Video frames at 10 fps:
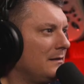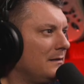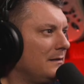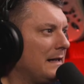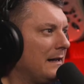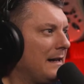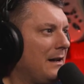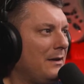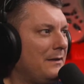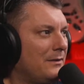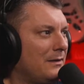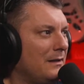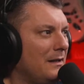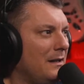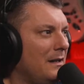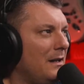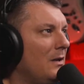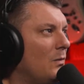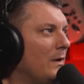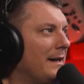Yeah. However,
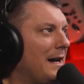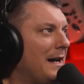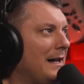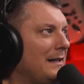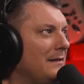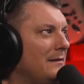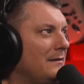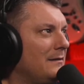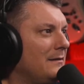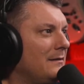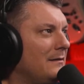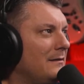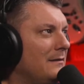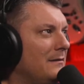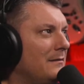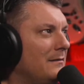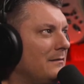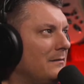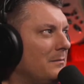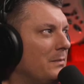when I
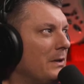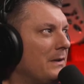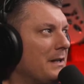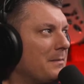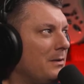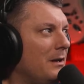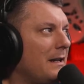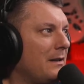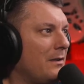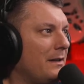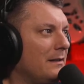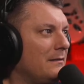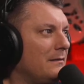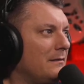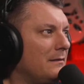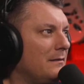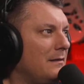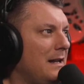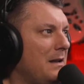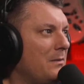put this plugin on it,
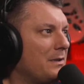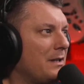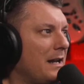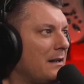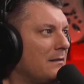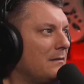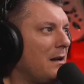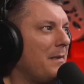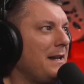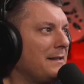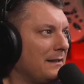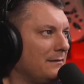it was like amazing.